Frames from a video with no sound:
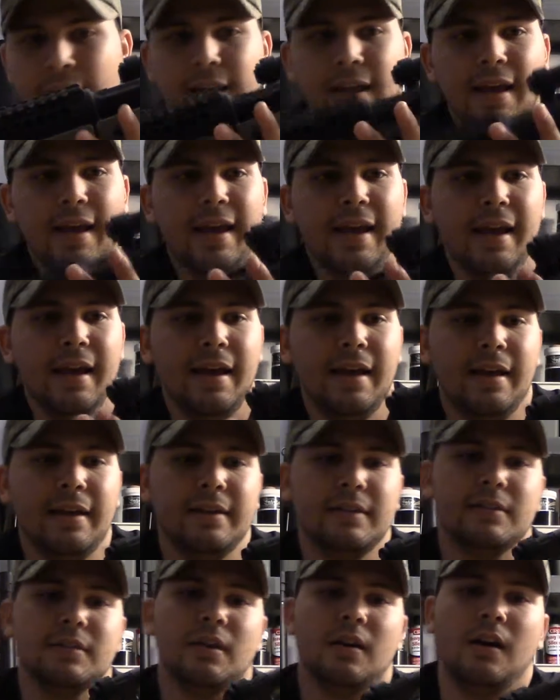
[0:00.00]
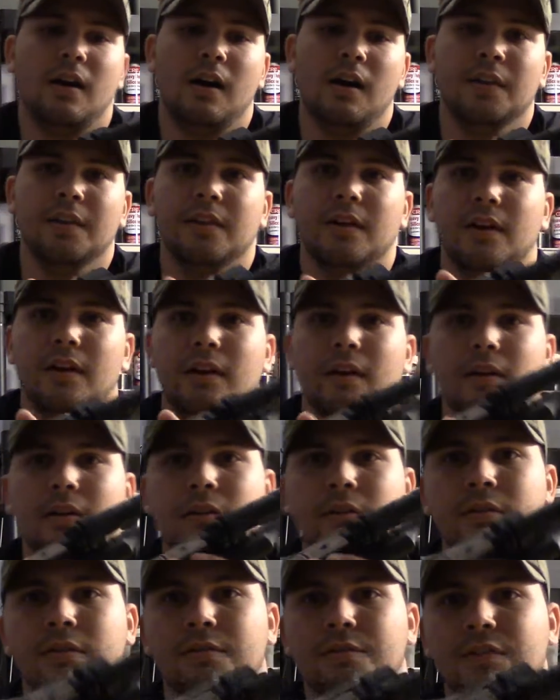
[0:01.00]
And
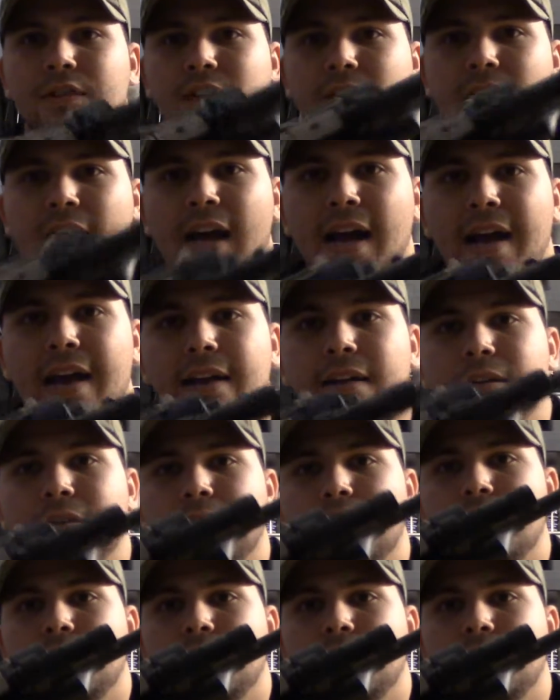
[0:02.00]
for the light,